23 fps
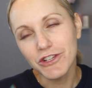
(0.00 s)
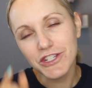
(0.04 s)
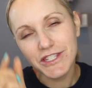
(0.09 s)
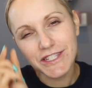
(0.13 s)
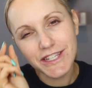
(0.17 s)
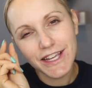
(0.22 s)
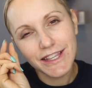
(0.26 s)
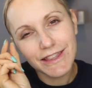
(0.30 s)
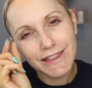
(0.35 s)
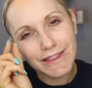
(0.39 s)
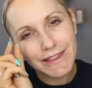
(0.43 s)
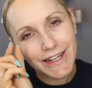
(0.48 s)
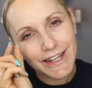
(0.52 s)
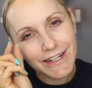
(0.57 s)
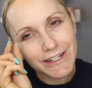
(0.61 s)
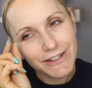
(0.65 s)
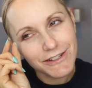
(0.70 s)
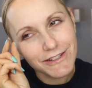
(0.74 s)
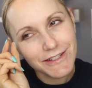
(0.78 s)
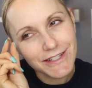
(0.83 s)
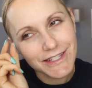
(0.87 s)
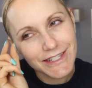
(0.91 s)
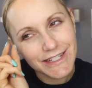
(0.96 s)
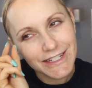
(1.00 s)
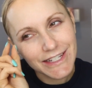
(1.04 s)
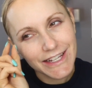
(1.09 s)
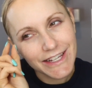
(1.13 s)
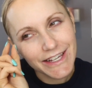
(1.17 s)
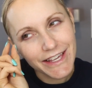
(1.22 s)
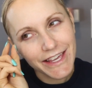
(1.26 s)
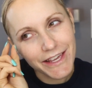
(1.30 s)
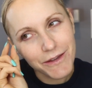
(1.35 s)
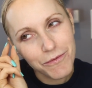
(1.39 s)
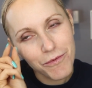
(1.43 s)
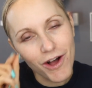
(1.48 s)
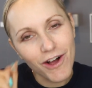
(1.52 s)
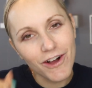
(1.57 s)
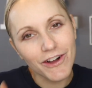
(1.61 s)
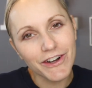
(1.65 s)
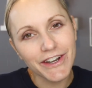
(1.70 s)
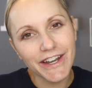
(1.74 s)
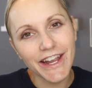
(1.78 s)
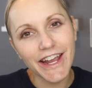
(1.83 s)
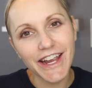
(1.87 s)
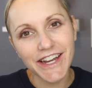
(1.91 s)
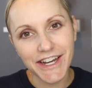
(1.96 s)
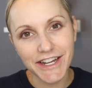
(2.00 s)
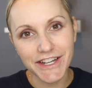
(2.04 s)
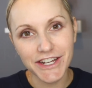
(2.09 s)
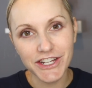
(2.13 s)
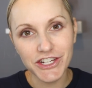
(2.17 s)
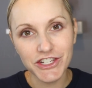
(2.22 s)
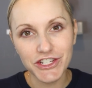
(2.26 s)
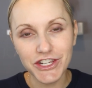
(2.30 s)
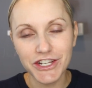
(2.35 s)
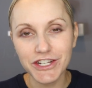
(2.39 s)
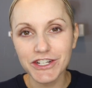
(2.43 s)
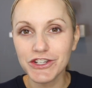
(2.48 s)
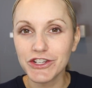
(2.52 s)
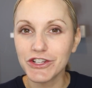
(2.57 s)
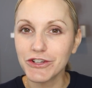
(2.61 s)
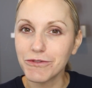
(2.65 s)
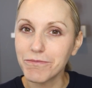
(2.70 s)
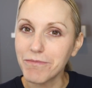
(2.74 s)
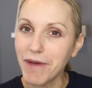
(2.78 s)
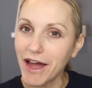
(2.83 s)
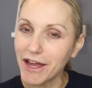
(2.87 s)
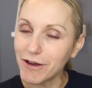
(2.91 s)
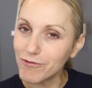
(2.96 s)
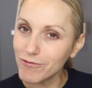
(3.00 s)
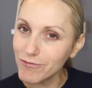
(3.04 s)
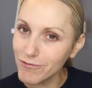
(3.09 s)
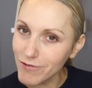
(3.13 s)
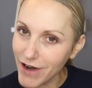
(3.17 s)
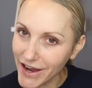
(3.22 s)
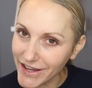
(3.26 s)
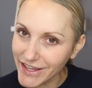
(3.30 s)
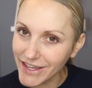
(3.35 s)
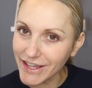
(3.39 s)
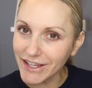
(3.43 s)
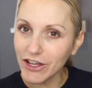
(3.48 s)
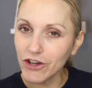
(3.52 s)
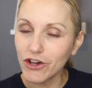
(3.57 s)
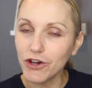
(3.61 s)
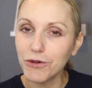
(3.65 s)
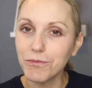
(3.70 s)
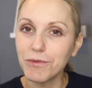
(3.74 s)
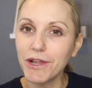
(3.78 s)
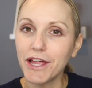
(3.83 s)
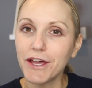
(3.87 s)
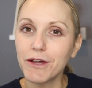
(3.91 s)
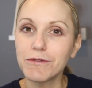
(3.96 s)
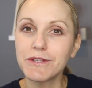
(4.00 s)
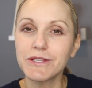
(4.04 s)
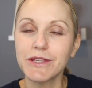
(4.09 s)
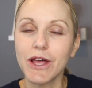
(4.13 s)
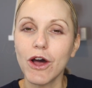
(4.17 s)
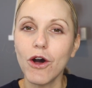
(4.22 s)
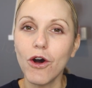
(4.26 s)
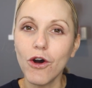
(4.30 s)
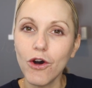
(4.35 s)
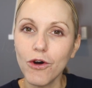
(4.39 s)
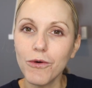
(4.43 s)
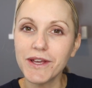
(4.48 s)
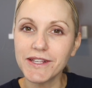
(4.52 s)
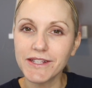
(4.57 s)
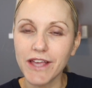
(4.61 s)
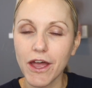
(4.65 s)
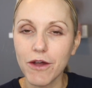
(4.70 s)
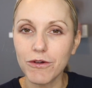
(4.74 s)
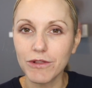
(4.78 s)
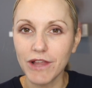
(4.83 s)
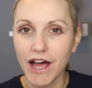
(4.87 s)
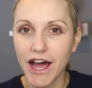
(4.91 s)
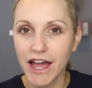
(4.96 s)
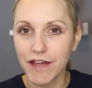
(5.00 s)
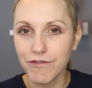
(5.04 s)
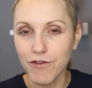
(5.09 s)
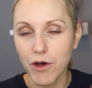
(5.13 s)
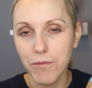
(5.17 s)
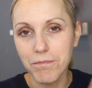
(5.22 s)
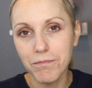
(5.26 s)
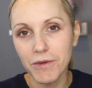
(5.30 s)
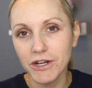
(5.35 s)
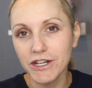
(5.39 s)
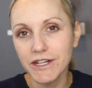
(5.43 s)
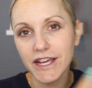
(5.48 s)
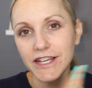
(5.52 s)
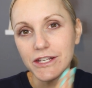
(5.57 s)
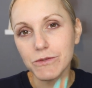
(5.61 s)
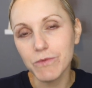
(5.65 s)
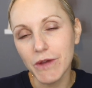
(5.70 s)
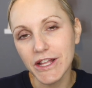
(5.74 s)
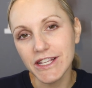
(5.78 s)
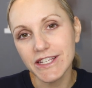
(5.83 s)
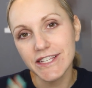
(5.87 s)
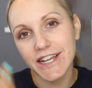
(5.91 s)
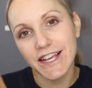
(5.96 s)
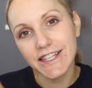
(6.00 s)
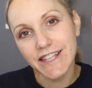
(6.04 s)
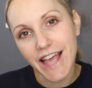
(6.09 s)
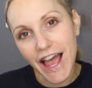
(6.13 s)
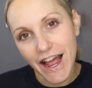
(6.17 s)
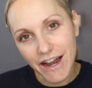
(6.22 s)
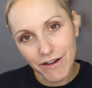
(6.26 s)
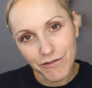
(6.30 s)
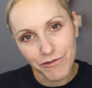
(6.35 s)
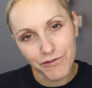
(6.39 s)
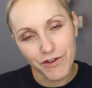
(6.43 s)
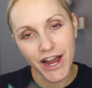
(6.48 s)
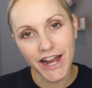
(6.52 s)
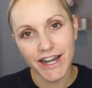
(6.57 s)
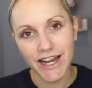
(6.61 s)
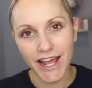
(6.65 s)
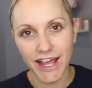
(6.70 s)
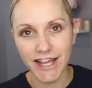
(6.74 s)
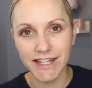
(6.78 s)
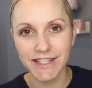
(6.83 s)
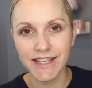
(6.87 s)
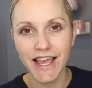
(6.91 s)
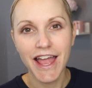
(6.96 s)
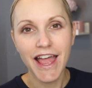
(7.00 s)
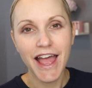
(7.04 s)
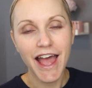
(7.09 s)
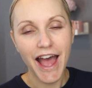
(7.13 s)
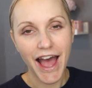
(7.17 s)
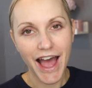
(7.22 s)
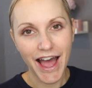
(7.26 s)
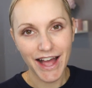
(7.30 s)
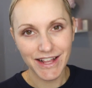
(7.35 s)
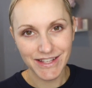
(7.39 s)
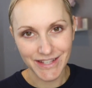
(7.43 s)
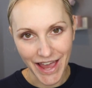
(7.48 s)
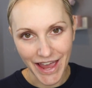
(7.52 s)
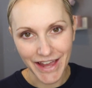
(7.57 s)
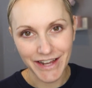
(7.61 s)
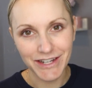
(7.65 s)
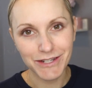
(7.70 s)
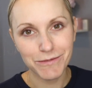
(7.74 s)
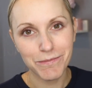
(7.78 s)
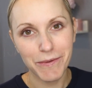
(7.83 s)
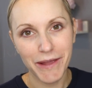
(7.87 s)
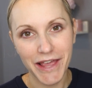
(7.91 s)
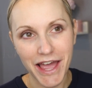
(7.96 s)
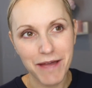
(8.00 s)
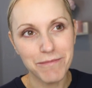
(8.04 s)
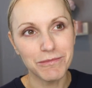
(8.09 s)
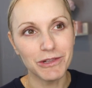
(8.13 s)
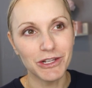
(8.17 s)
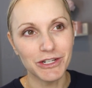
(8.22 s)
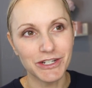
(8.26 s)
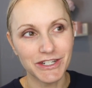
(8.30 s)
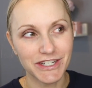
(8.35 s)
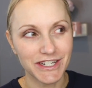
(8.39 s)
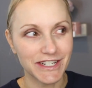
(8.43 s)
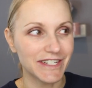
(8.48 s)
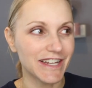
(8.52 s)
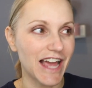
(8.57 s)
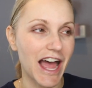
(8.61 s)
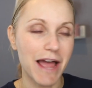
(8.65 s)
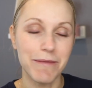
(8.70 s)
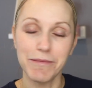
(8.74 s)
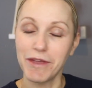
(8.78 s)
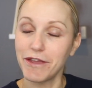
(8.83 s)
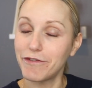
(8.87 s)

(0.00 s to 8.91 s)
Just a little sneaky one in addition to my regular uploads that always go live on Mondays, Wednesdays and Fridays at 8pm London time.